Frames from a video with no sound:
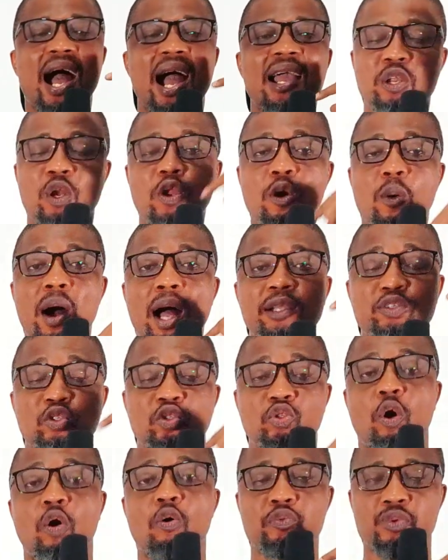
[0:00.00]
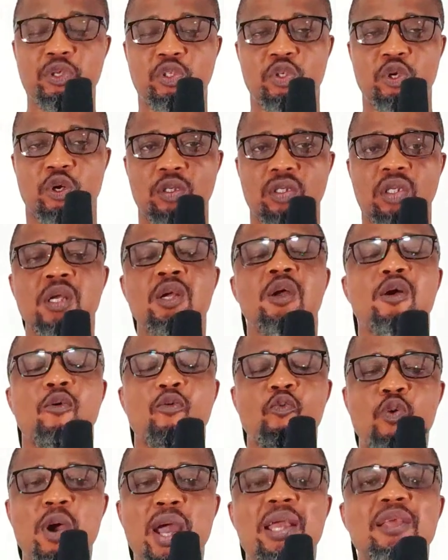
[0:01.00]
in the lower jaw region
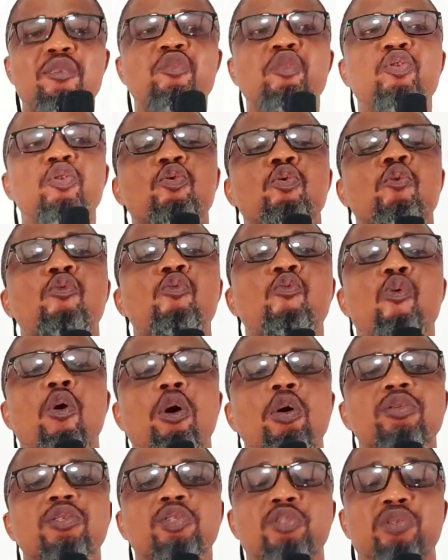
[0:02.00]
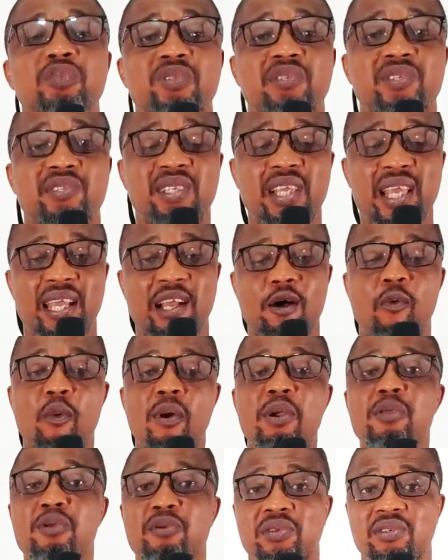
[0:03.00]
when you want to sing or
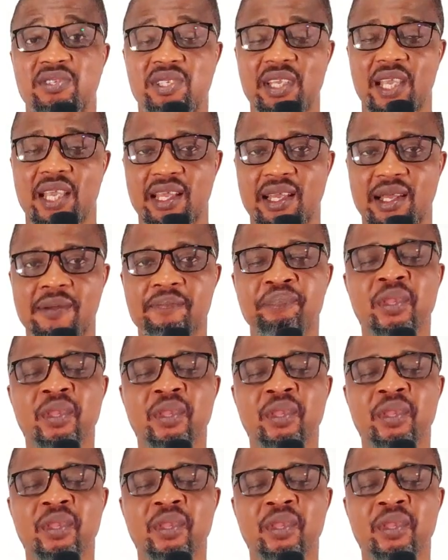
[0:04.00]
when you sing.